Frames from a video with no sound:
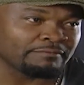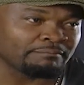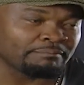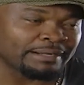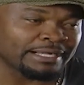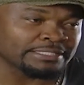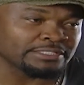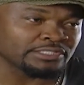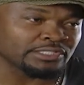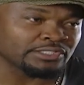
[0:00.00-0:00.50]

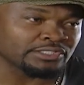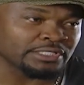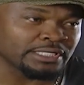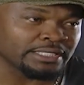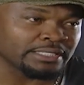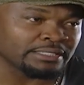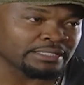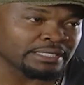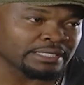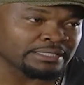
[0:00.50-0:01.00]
Badger
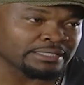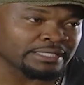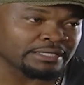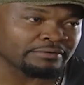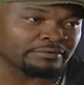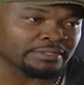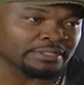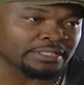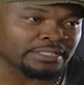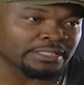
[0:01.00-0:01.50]
Jet,
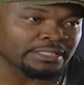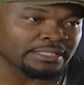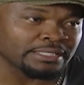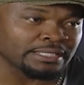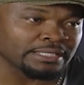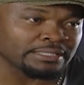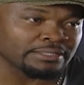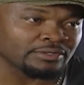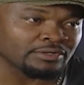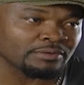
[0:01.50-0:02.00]
Terry T,
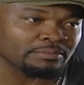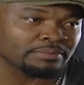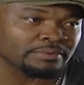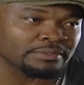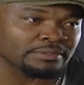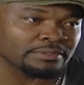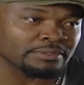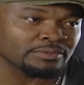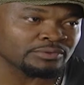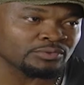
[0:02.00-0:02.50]
and a
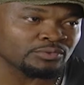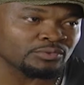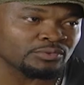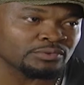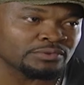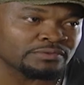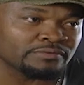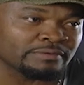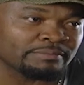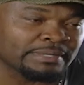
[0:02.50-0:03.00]
couple
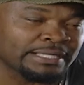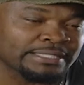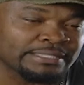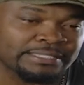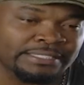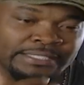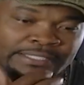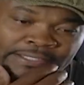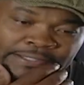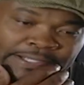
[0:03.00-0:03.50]
dudes from
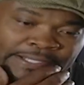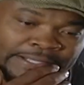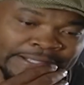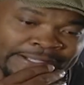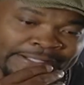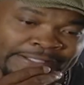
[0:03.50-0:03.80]
Antigua,